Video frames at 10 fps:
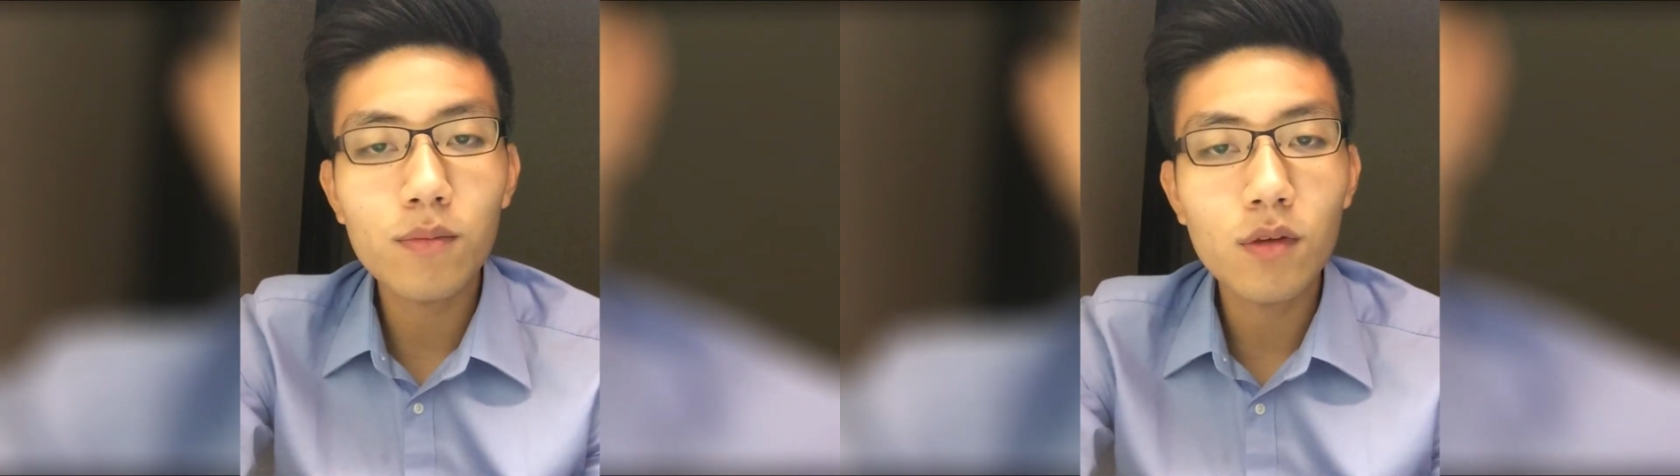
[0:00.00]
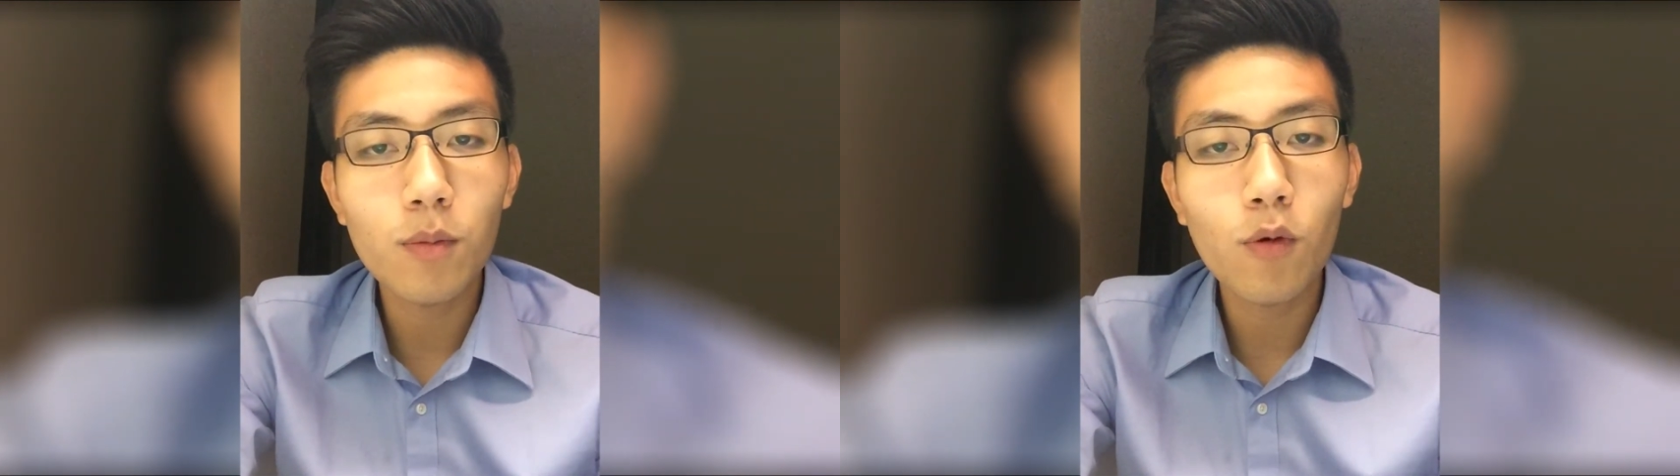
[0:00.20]

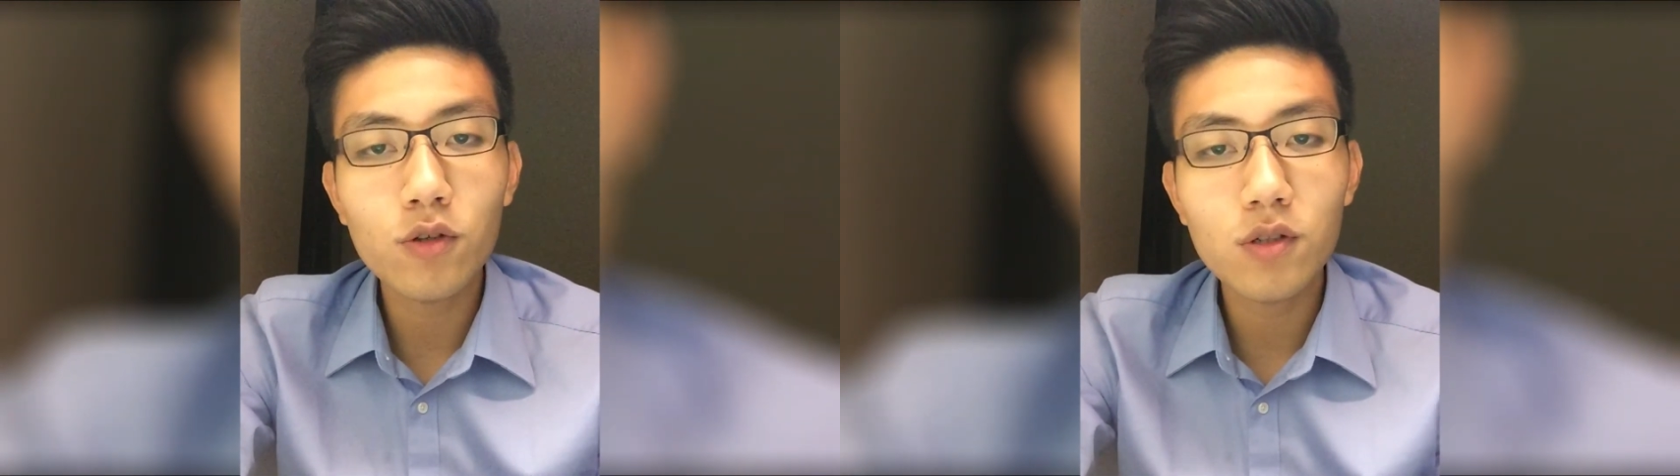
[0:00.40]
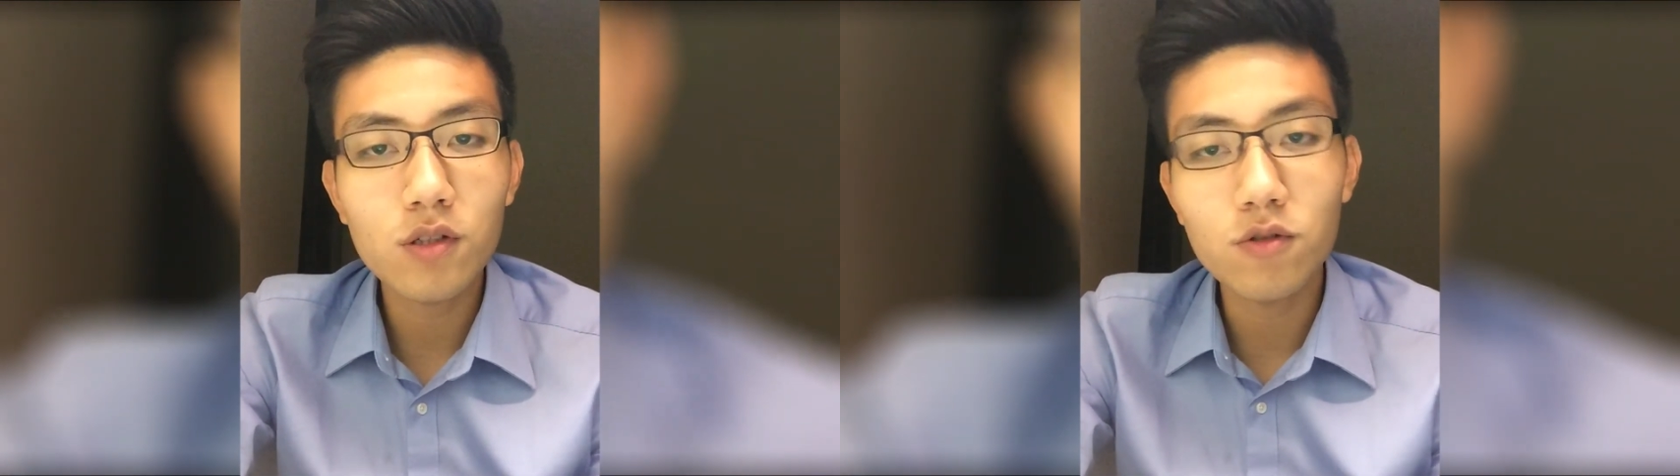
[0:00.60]
the
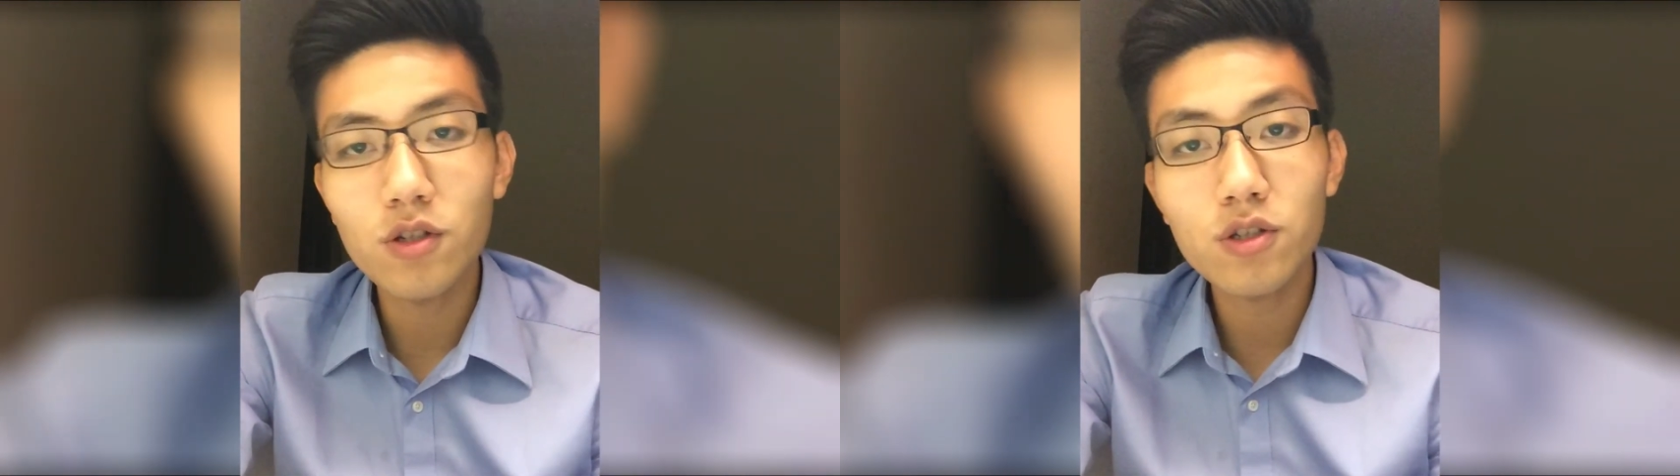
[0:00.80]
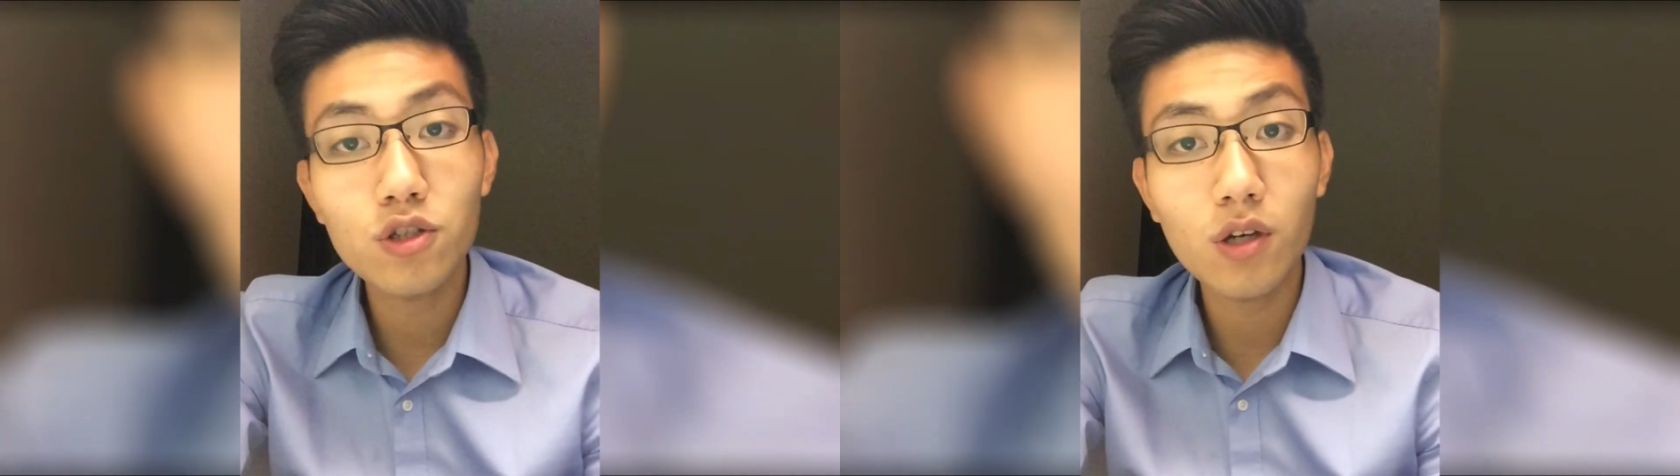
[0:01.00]
opportunity to
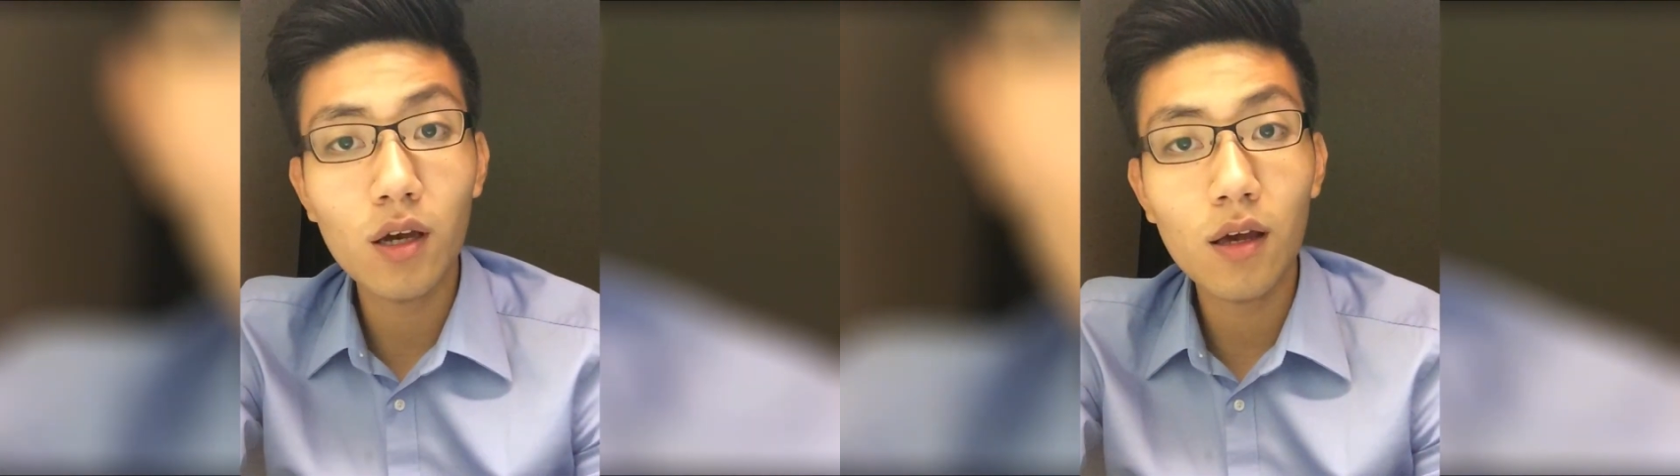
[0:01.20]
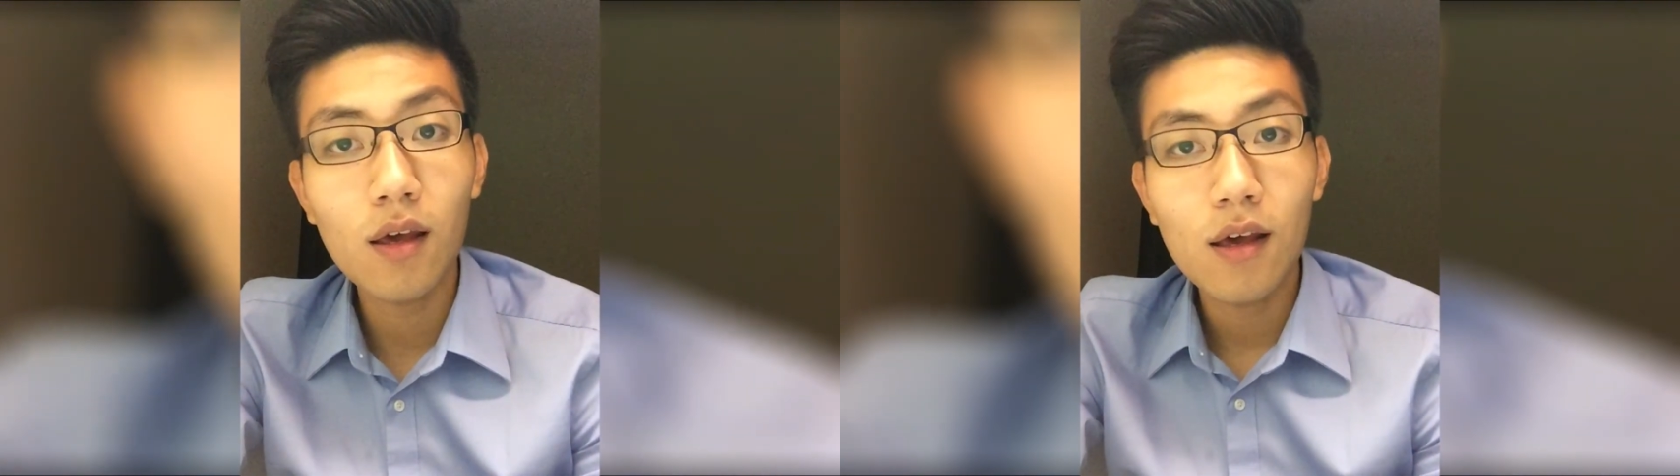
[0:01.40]
just share